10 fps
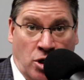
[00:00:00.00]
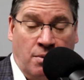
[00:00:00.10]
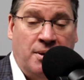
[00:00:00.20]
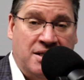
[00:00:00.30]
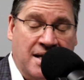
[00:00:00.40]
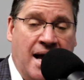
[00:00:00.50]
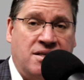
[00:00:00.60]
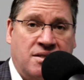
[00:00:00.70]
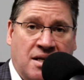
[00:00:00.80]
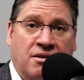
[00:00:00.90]
You're going to pay
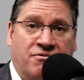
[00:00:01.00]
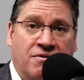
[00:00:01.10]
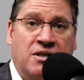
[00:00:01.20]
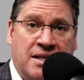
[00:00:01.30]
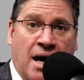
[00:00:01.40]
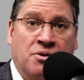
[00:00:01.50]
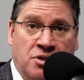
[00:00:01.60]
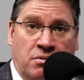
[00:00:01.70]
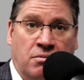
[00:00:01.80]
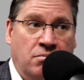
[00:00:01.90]
taxes on the
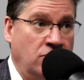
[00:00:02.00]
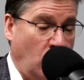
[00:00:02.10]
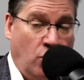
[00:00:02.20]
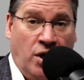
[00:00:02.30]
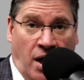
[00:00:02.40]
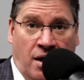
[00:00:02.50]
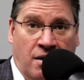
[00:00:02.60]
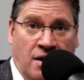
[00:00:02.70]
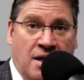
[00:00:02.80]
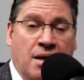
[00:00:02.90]
$50,000. Okay.
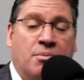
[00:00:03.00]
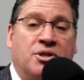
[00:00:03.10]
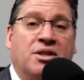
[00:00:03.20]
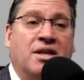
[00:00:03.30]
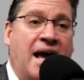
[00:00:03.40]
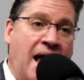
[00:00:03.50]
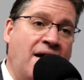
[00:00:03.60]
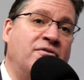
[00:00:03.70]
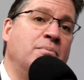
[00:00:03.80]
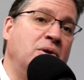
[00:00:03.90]
But then the
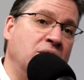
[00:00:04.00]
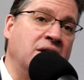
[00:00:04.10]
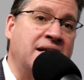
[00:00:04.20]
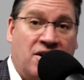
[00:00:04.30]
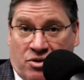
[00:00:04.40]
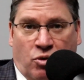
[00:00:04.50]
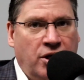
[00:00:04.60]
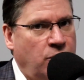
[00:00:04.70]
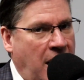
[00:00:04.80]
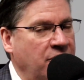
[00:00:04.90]
$500,000, and
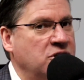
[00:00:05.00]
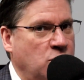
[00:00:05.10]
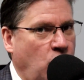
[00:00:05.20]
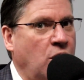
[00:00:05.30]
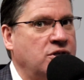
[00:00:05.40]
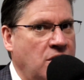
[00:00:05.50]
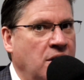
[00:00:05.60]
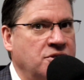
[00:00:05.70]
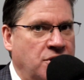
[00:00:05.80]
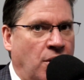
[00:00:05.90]
really how this works
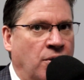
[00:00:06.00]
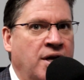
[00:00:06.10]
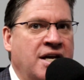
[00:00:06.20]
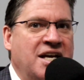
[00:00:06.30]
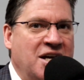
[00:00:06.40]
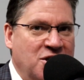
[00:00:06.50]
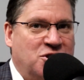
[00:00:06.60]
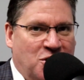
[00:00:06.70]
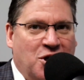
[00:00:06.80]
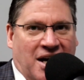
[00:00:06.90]
also
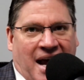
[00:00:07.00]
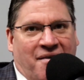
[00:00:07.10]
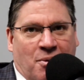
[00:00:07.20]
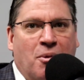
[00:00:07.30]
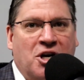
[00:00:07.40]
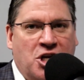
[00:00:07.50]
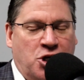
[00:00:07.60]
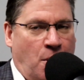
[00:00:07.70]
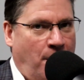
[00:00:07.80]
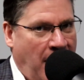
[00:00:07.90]
is you're going to have the money
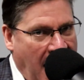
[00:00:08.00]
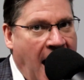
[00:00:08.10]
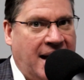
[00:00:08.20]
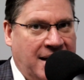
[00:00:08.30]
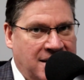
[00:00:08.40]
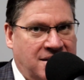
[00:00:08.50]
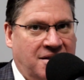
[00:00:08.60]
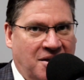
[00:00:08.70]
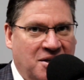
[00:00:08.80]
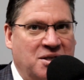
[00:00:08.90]
in your pocket
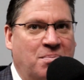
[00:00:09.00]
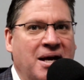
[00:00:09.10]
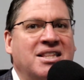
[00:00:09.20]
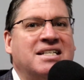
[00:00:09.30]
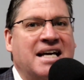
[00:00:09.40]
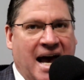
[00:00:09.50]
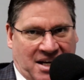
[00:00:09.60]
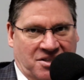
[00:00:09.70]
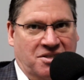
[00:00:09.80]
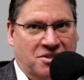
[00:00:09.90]
to pay the
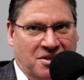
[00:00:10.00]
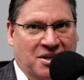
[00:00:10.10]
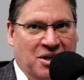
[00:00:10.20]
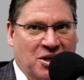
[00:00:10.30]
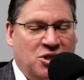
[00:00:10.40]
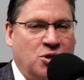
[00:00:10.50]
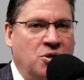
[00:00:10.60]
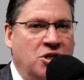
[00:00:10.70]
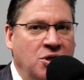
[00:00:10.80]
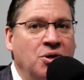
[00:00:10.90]
taxes. So
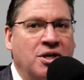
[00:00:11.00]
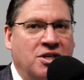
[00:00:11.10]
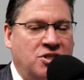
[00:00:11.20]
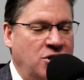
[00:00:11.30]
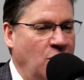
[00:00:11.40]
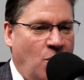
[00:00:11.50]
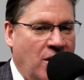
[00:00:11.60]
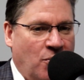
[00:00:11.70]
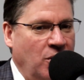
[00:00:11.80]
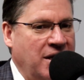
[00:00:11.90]
when you do this, you don't
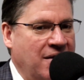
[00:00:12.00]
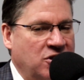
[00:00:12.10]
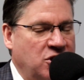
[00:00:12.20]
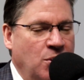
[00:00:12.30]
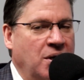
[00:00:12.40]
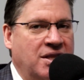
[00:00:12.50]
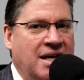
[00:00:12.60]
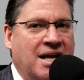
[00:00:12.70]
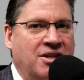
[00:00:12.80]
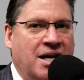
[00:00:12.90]
want to really have to do
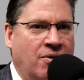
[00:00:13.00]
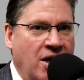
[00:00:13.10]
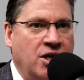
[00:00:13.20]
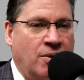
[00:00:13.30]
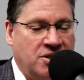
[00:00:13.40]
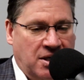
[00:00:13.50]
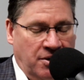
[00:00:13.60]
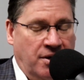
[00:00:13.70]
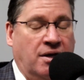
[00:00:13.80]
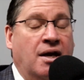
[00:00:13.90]
anything on the IRA. You want to say,
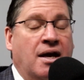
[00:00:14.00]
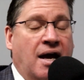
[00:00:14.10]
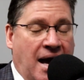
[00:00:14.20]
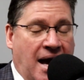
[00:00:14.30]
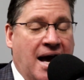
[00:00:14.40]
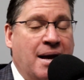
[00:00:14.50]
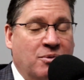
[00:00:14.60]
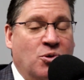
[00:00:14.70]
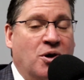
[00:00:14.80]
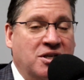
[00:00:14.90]
look,
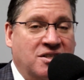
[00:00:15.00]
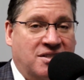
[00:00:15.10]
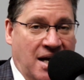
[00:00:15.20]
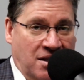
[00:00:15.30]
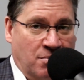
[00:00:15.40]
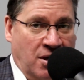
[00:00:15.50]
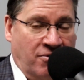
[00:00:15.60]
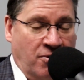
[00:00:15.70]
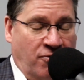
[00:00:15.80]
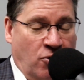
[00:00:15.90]
I'm going to take the
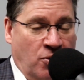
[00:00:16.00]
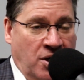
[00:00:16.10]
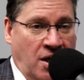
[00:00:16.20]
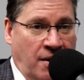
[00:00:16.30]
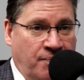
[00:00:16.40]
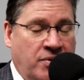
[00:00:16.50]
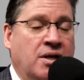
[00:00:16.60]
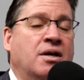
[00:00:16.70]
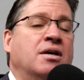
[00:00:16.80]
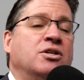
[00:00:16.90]
money from the 401k,
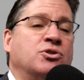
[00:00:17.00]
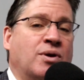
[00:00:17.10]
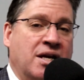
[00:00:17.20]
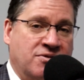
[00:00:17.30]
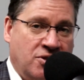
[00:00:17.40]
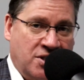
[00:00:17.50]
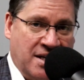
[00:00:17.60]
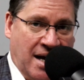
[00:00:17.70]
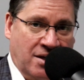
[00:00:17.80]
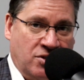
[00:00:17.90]
transfer the
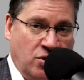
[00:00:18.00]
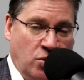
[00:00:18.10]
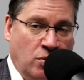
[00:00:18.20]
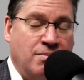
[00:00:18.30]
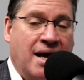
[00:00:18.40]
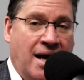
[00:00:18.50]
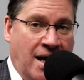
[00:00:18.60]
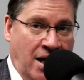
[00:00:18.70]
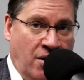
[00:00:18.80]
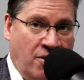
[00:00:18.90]
stock to my
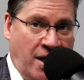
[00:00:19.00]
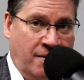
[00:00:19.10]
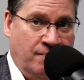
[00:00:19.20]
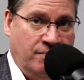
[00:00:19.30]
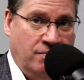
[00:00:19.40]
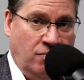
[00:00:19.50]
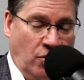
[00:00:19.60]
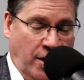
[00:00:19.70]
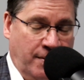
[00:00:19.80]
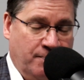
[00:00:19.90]
IRA,
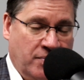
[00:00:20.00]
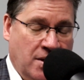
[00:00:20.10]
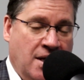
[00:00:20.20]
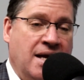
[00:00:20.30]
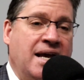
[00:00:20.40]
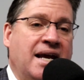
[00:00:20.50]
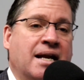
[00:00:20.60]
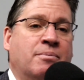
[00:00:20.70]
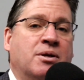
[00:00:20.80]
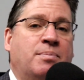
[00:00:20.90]
right?
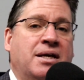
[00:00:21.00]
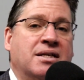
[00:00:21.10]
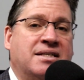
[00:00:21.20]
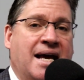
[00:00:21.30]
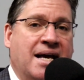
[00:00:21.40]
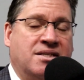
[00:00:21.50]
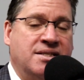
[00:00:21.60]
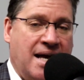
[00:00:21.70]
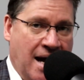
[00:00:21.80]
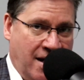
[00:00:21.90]
And I'm going to pay the
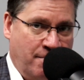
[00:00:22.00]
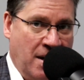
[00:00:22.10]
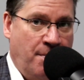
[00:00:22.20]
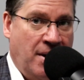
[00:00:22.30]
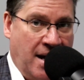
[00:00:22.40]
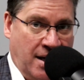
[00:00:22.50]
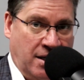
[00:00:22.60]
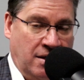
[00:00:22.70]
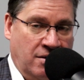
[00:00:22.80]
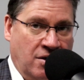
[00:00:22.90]
taxes out of my
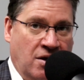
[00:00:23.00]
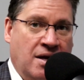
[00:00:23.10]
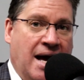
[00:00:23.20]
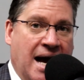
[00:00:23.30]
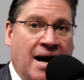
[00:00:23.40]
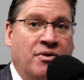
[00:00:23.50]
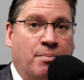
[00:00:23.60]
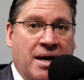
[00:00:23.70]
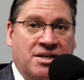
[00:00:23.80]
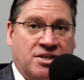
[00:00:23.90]
pocket on
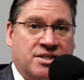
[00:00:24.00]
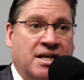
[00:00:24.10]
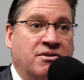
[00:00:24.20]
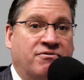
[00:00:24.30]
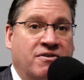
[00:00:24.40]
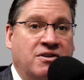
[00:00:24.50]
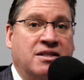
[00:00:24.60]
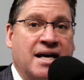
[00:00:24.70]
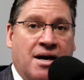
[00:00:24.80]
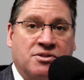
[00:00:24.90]
the basis, on the
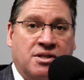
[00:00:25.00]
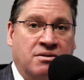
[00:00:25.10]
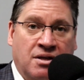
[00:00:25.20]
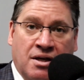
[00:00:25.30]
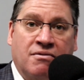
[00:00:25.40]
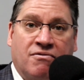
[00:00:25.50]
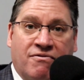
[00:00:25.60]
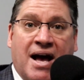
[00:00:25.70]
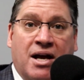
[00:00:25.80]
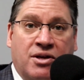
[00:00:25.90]
$50,000
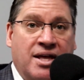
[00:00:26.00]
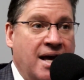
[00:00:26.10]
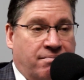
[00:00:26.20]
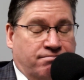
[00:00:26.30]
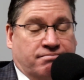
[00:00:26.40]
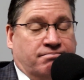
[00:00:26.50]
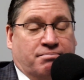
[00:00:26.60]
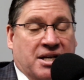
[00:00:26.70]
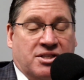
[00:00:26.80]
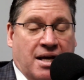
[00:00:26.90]
value that
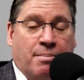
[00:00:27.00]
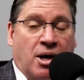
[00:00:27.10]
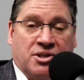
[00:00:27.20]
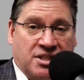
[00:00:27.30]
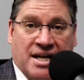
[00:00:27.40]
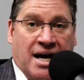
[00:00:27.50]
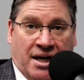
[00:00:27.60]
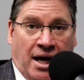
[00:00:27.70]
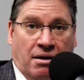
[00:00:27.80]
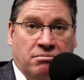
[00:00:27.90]
basically I bought the
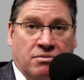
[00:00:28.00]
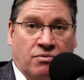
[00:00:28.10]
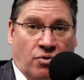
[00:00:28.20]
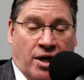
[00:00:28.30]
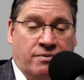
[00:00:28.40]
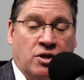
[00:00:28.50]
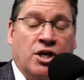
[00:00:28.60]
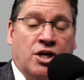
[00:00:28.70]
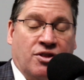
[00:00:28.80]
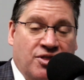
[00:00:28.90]
stock at, right?
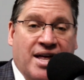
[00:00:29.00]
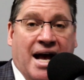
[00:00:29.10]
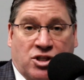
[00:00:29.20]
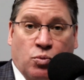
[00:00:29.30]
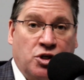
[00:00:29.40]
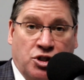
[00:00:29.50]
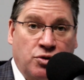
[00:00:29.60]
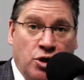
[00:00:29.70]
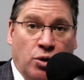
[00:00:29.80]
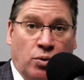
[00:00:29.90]
That's what
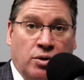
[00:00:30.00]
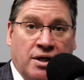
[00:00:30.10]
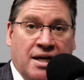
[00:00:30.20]
you do.